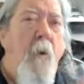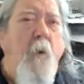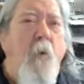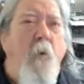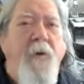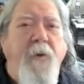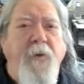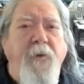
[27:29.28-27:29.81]

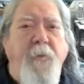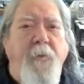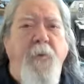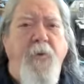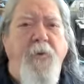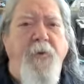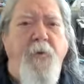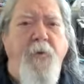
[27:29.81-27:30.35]
What is
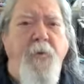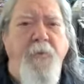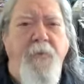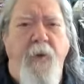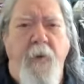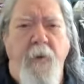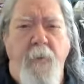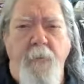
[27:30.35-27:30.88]
spiritual
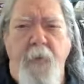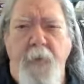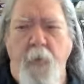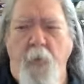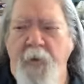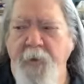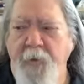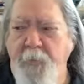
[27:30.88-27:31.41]
development?
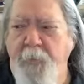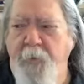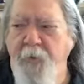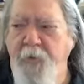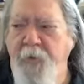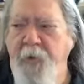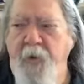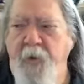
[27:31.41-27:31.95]
What is
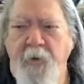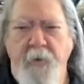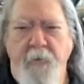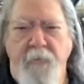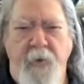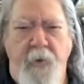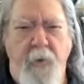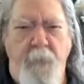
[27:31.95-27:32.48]
personal
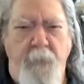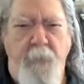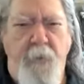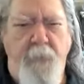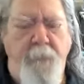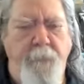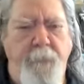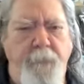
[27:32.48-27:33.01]
development?
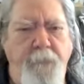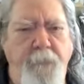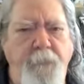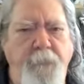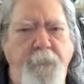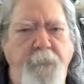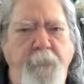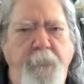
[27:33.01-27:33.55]

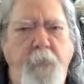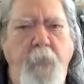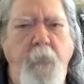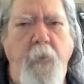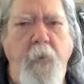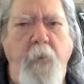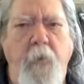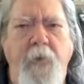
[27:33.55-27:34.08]

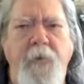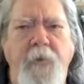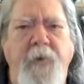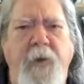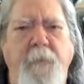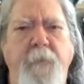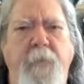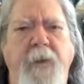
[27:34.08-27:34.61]
What's
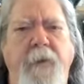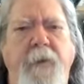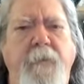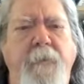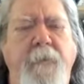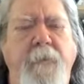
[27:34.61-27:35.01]
that mean?